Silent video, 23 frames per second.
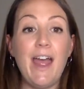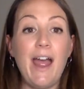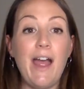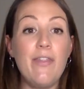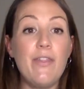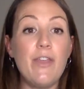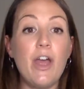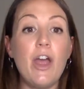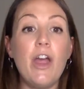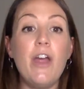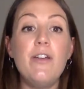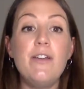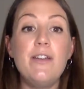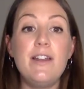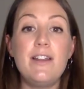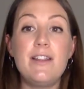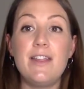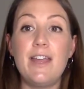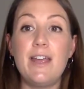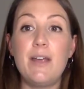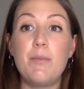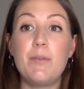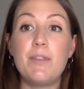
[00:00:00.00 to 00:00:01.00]
And the
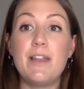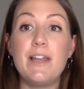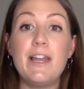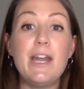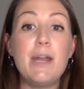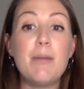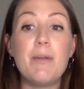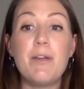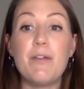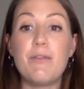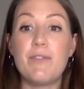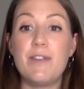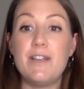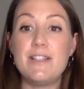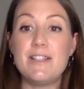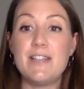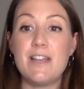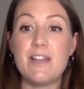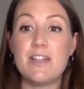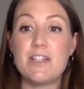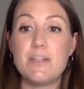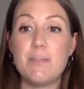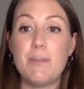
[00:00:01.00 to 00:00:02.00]
only thing with a little bit of
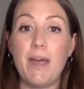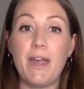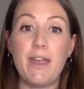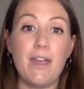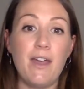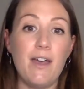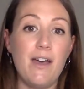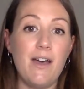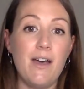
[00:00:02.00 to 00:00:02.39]
research to back it